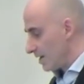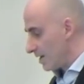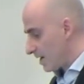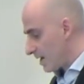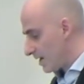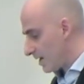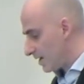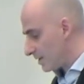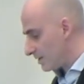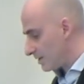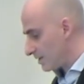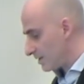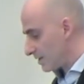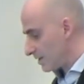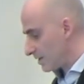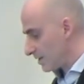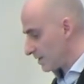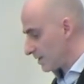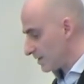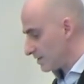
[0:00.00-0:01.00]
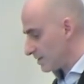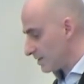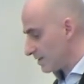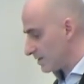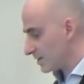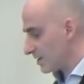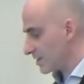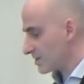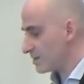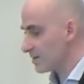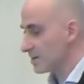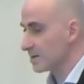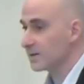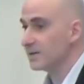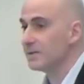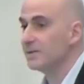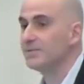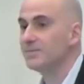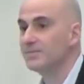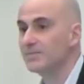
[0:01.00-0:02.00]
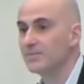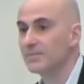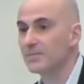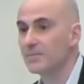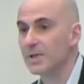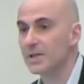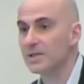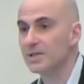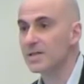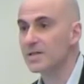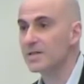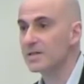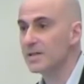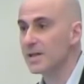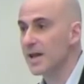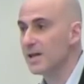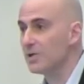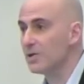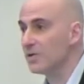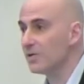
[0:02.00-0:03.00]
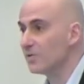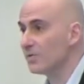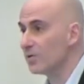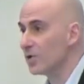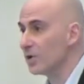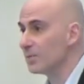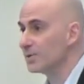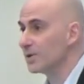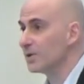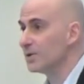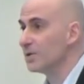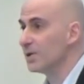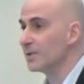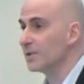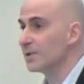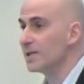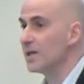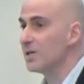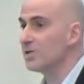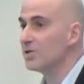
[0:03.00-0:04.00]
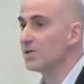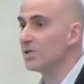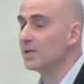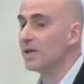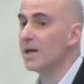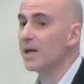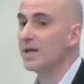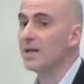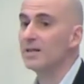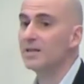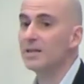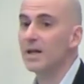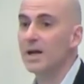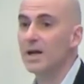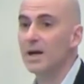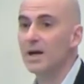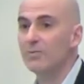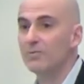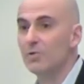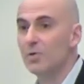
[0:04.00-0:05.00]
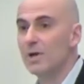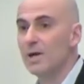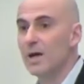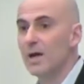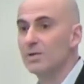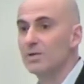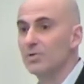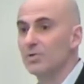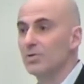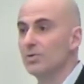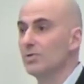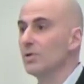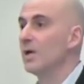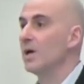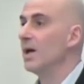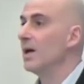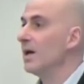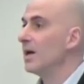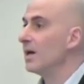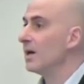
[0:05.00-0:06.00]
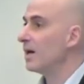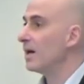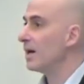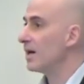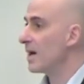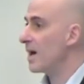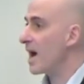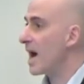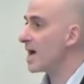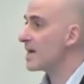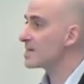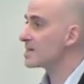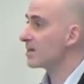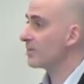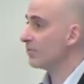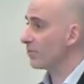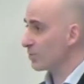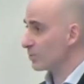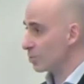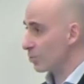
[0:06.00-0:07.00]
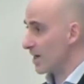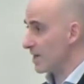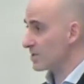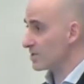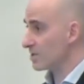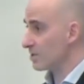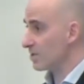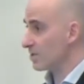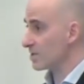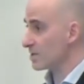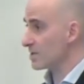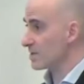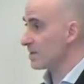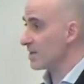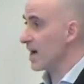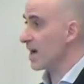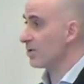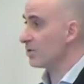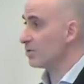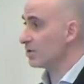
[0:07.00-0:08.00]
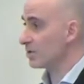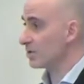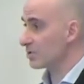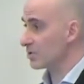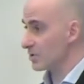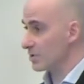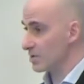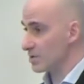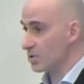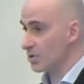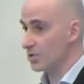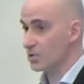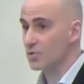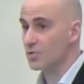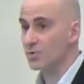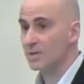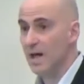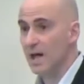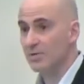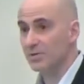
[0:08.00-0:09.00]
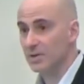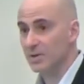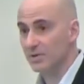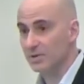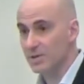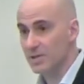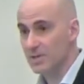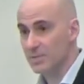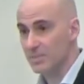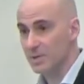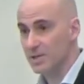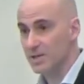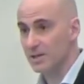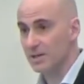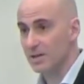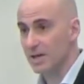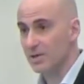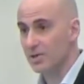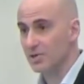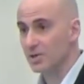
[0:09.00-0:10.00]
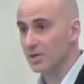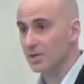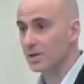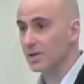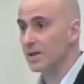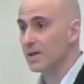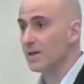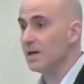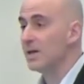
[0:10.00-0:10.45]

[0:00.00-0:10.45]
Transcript: And uh, I think that's it. I just thank you for uh, your attention, and I would like to uh, ask for questions now, so soon after this presentation.